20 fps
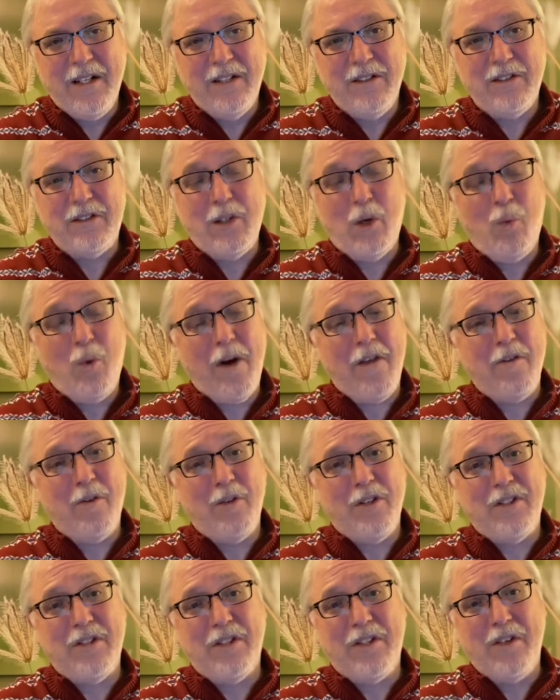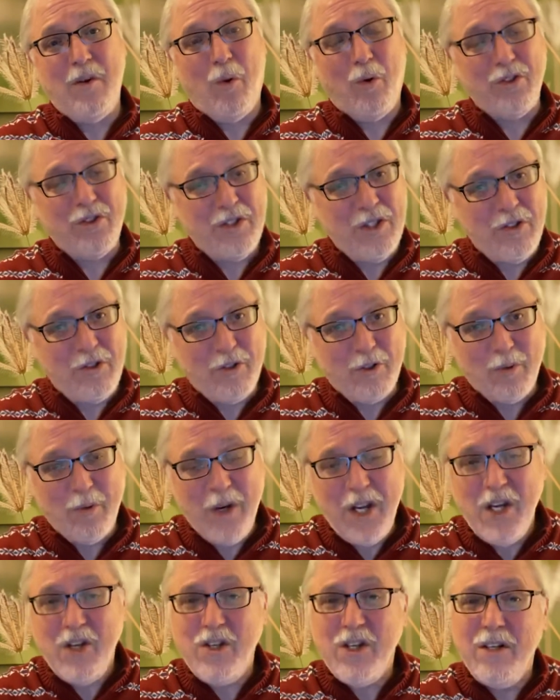And so whether it's the North Central
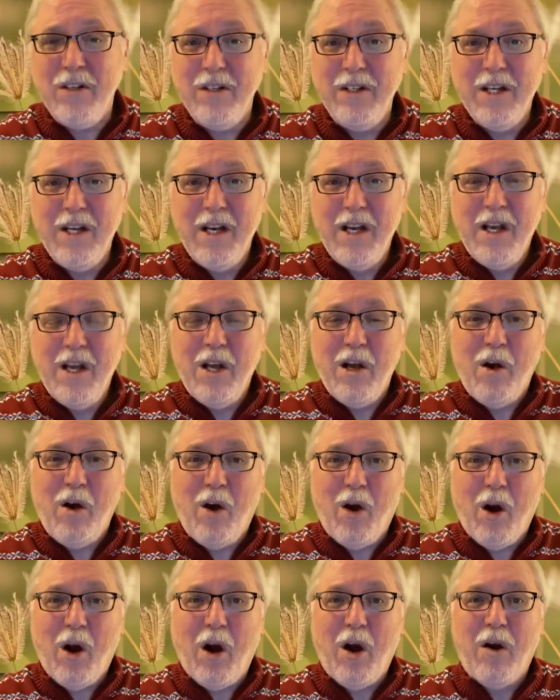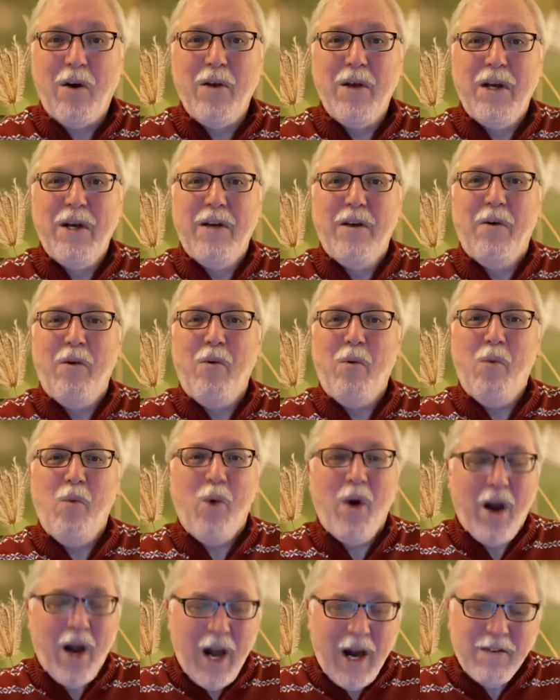region or
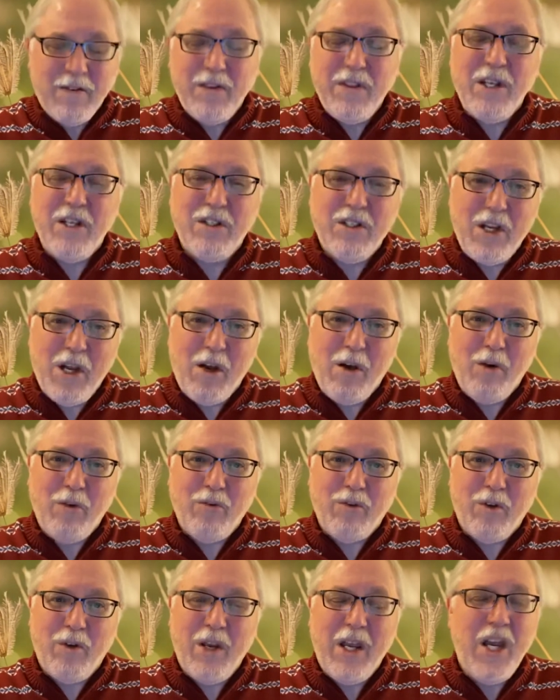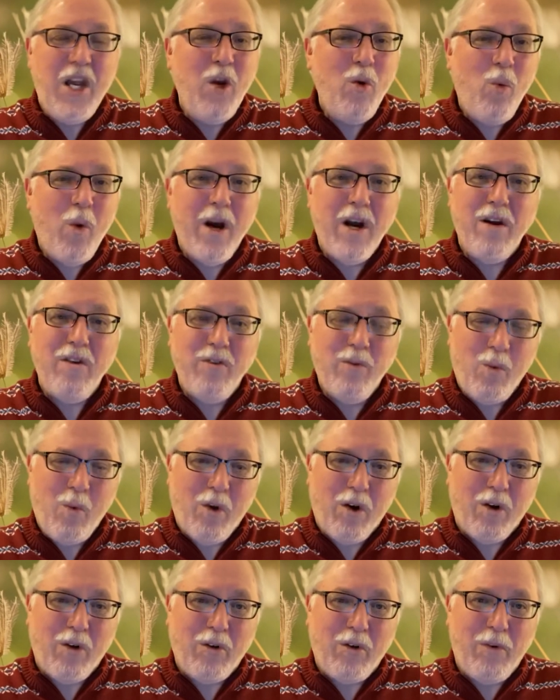wherever this goes or anywhere in the
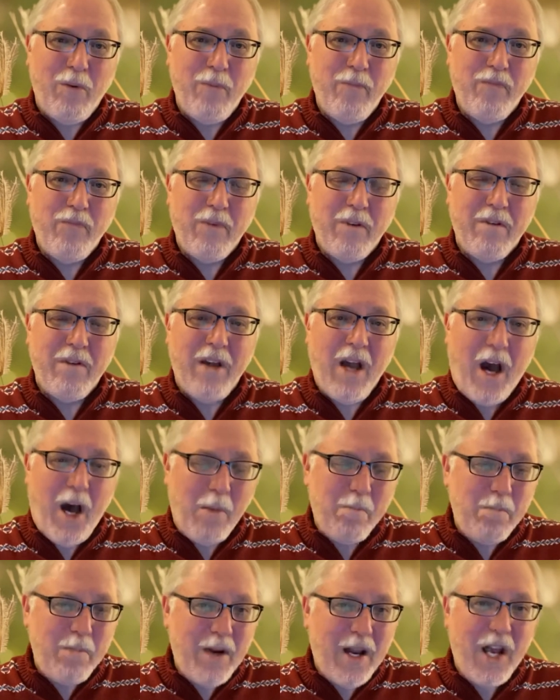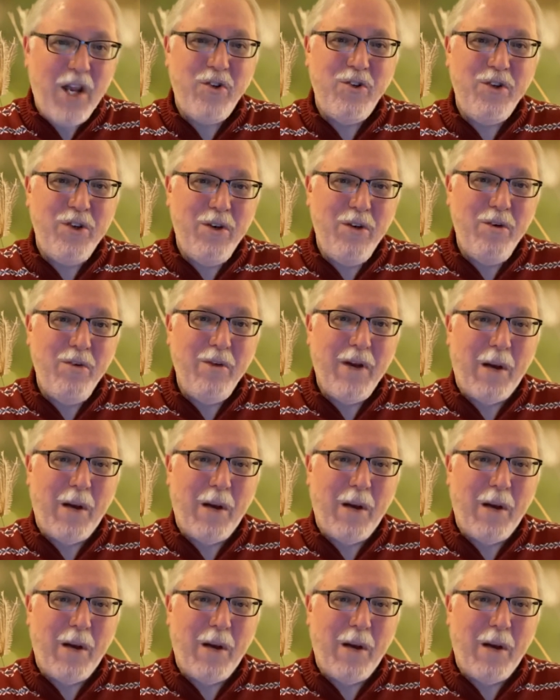world, God bless you.